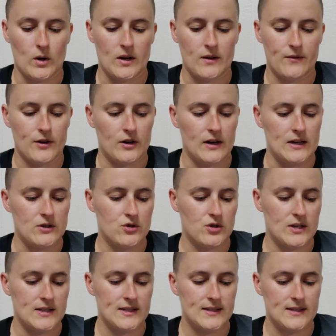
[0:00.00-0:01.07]
one of your
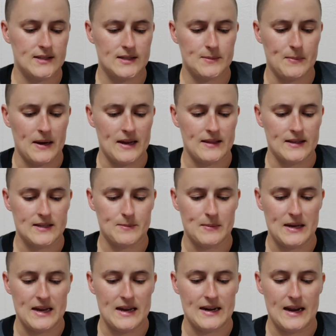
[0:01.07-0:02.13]
interests despite this
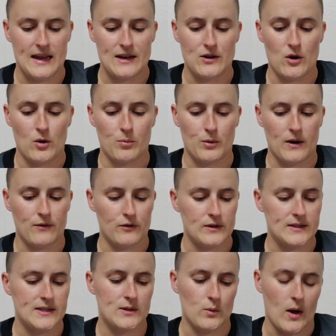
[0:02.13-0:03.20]
being a no
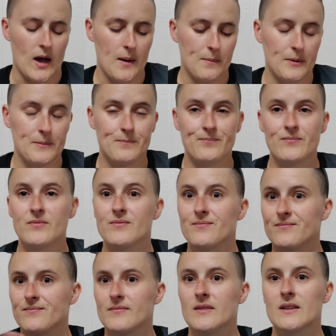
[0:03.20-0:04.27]
preference swap.
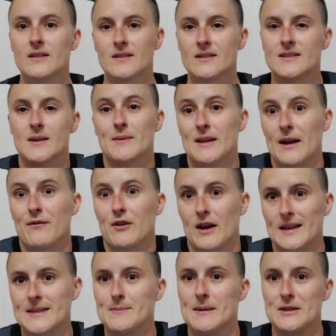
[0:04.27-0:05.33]
Something I
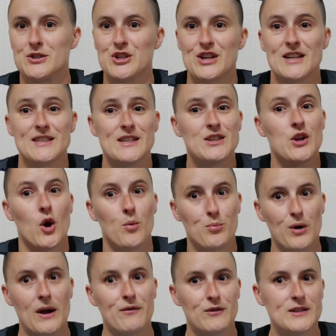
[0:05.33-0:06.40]
forgot to mention, it's a no
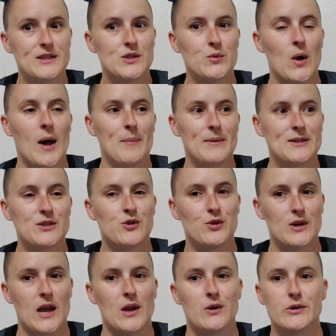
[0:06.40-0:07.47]
preference swap. It's
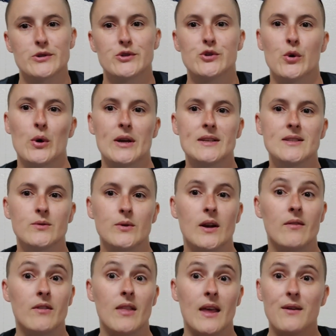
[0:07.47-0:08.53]
creator's choice,
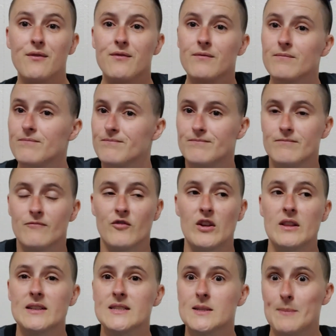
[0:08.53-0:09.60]
whatever they
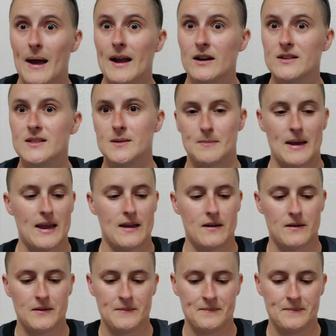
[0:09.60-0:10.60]
feel inspired to make.